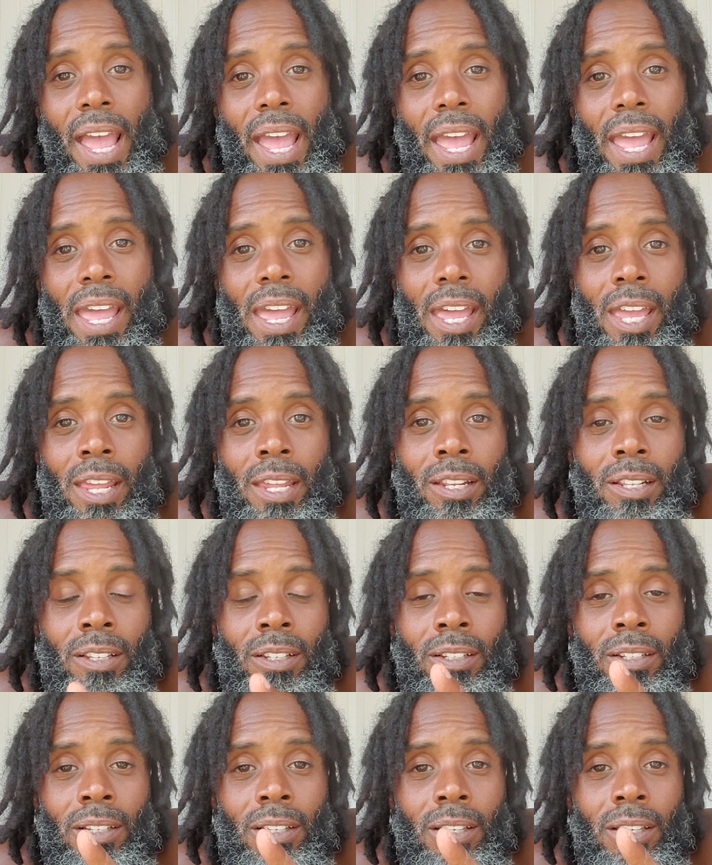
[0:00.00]
And
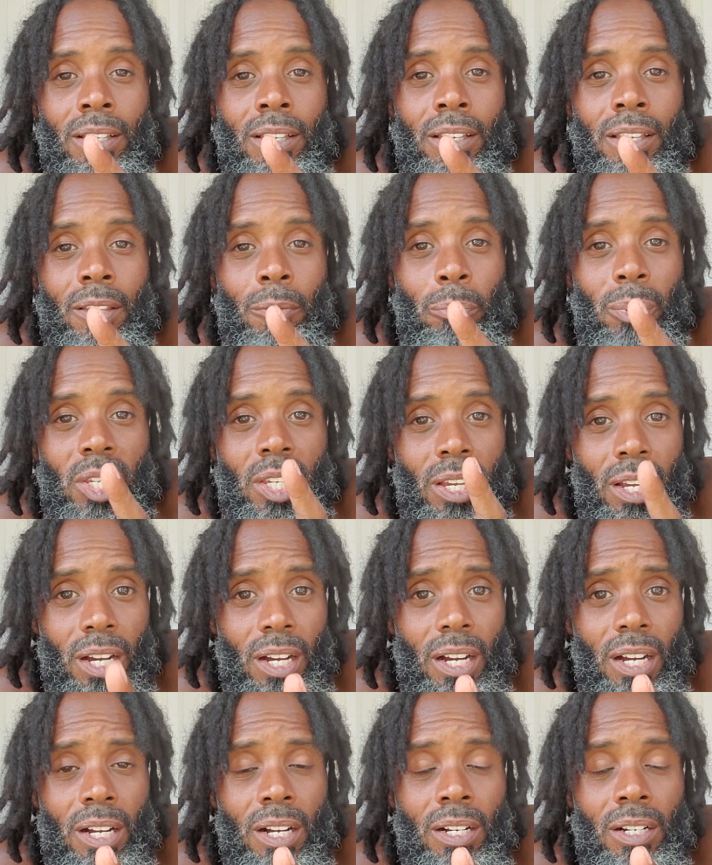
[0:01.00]

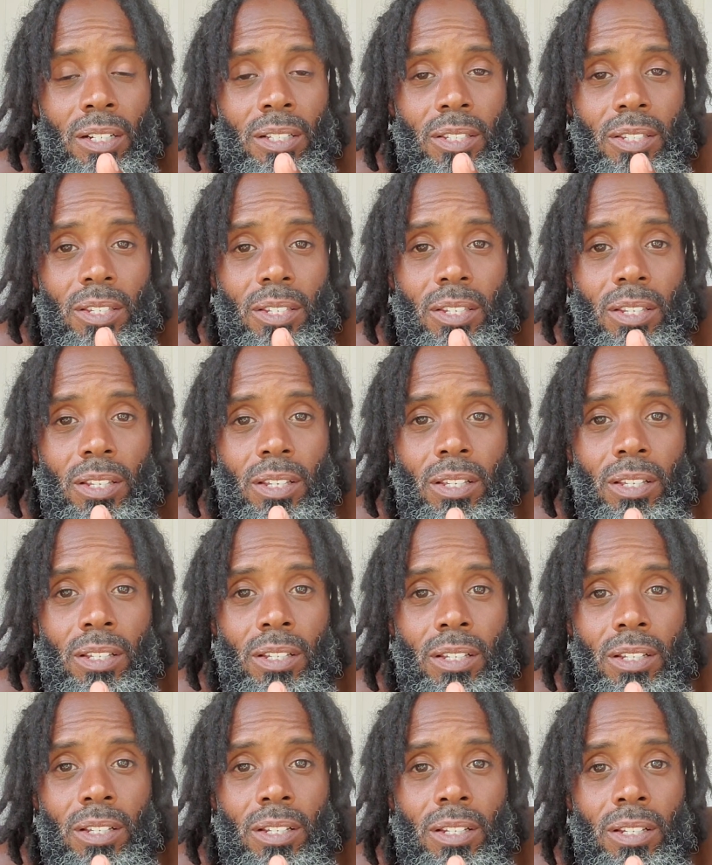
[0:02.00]
because
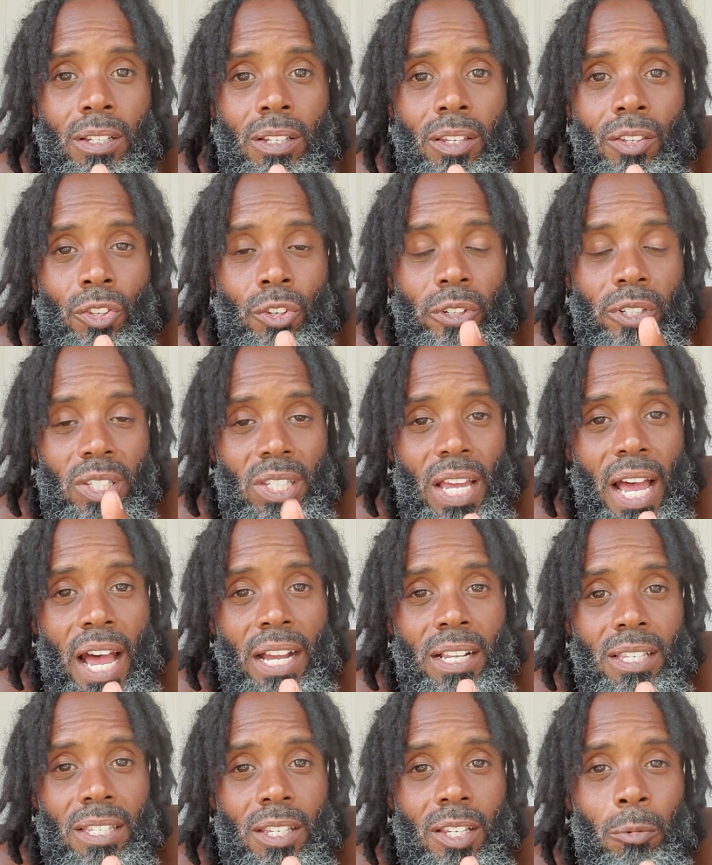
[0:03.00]
you're
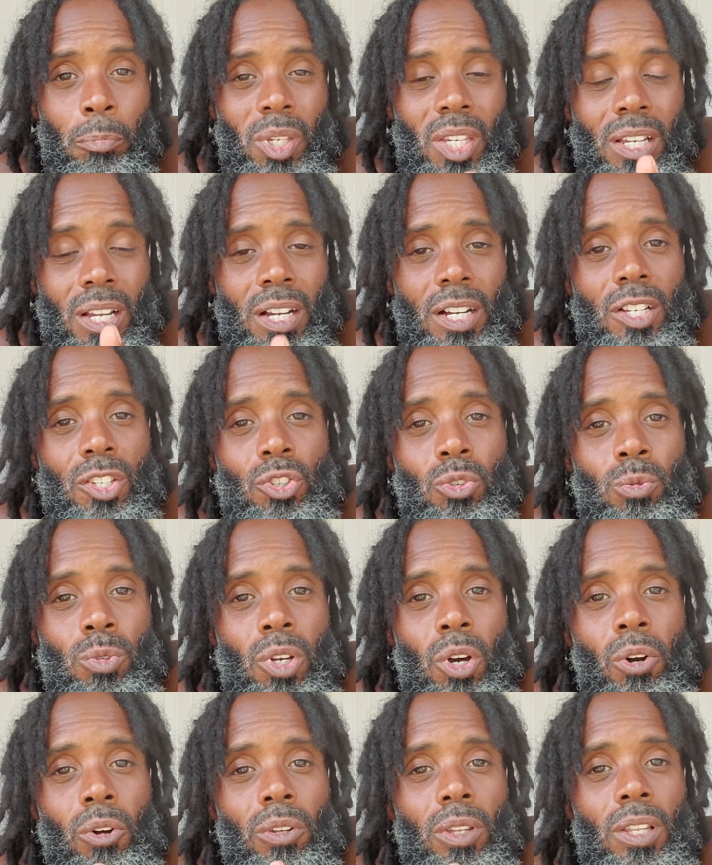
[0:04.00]
toxic, because you
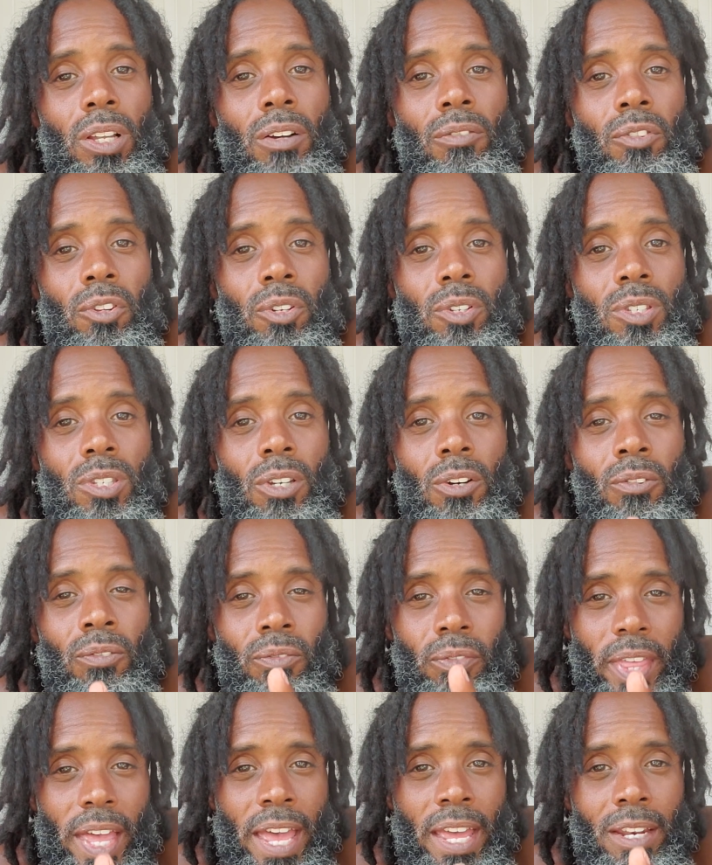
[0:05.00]
don't love yourself,
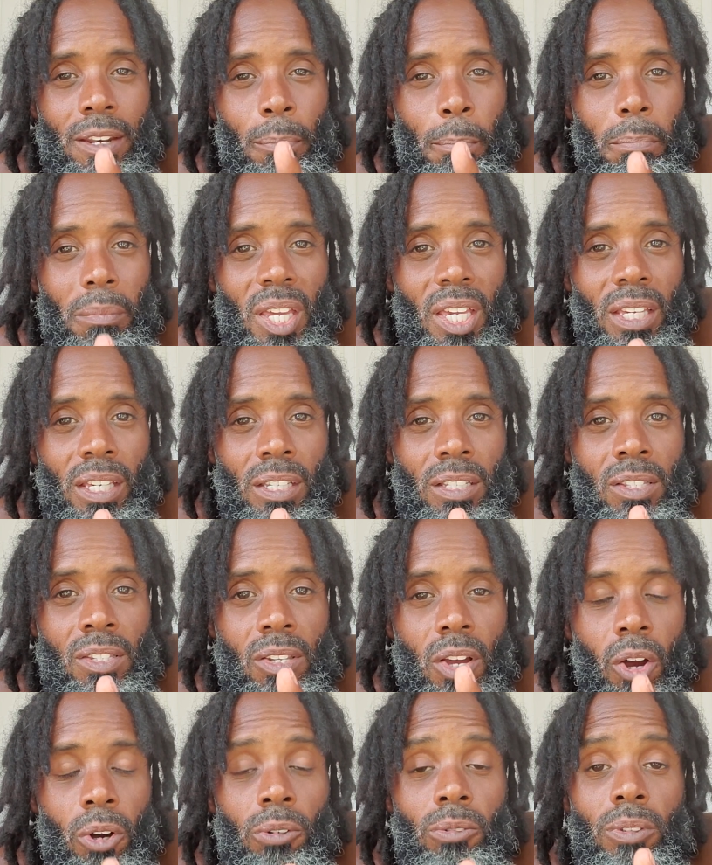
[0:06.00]
that
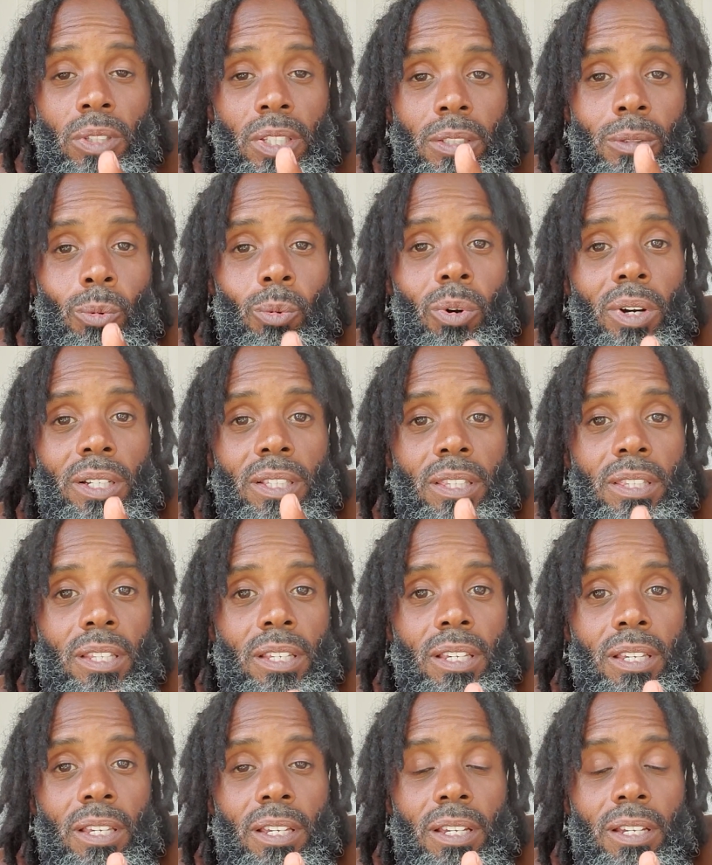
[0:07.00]
means only one
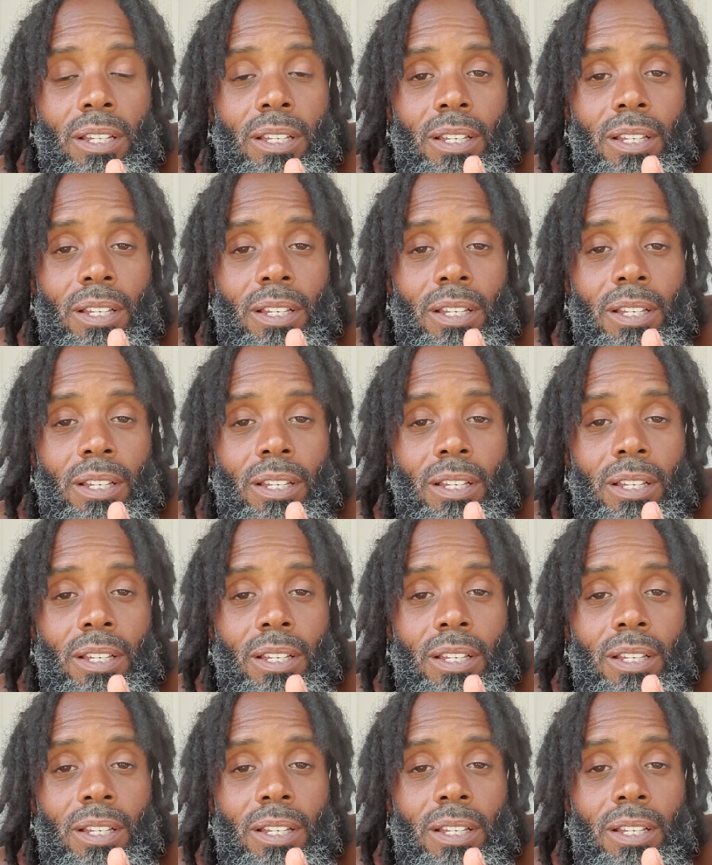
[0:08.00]
thing.